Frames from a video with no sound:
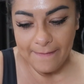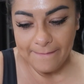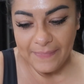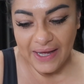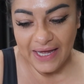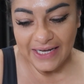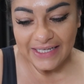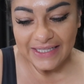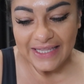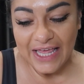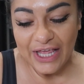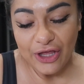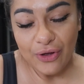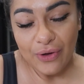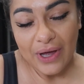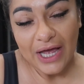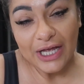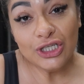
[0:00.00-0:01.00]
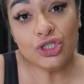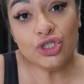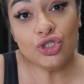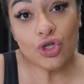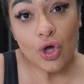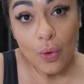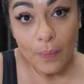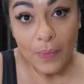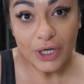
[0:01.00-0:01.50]
but thank you guys
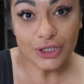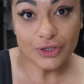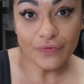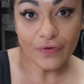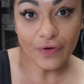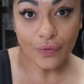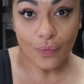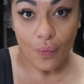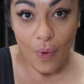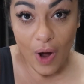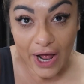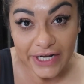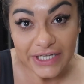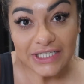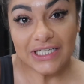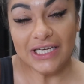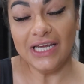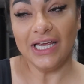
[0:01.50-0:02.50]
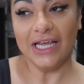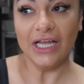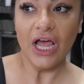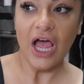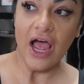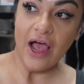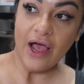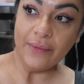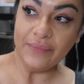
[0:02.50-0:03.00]
so much for watching.
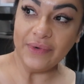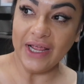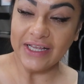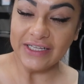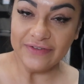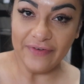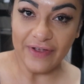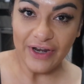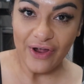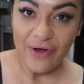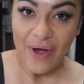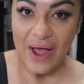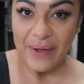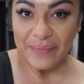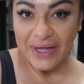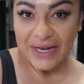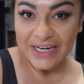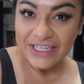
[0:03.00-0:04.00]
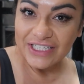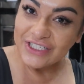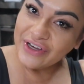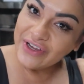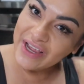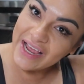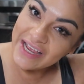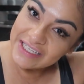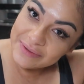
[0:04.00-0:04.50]
Next video, I'm gonna show
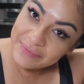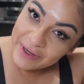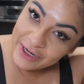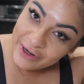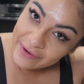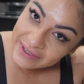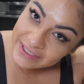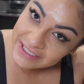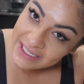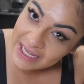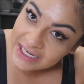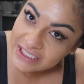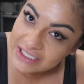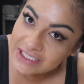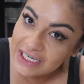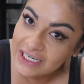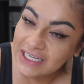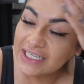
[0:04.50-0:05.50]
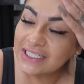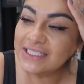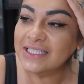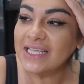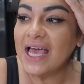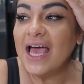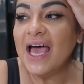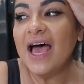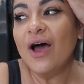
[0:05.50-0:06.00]
you guys my new extensions.
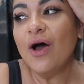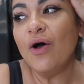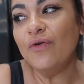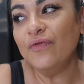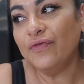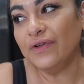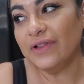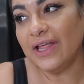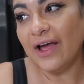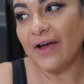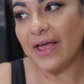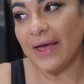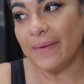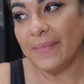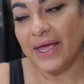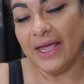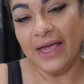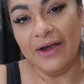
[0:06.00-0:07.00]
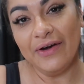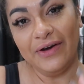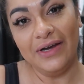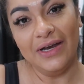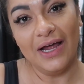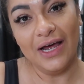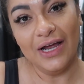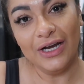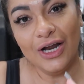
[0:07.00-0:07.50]
Hopefully I'll get my hair
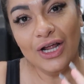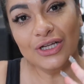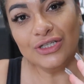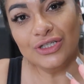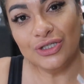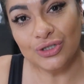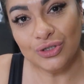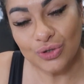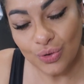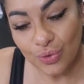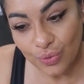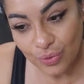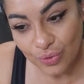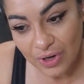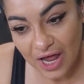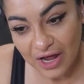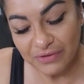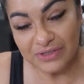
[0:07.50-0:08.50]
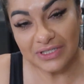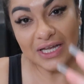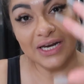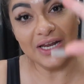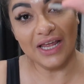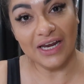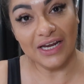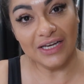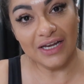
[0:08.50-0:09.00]
done soon. I was
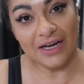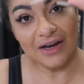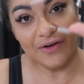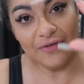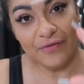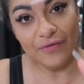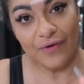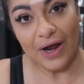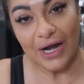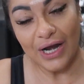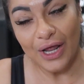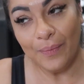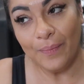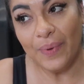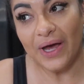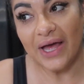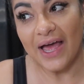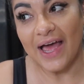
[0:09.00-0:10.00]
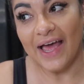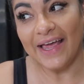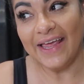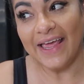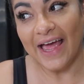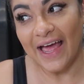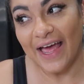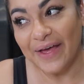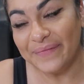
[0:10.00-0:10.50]
gonna get it done on Friday, but I
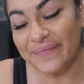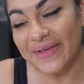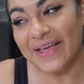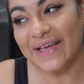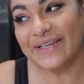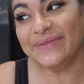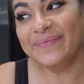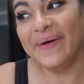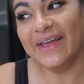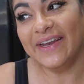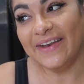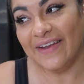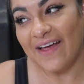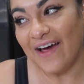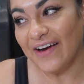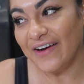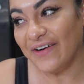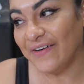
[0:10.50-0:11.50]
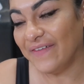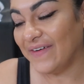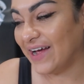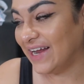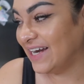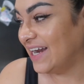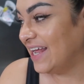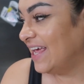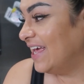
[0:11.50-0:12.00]
can't because my daughter
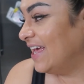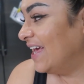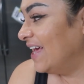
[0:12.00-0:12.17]
won.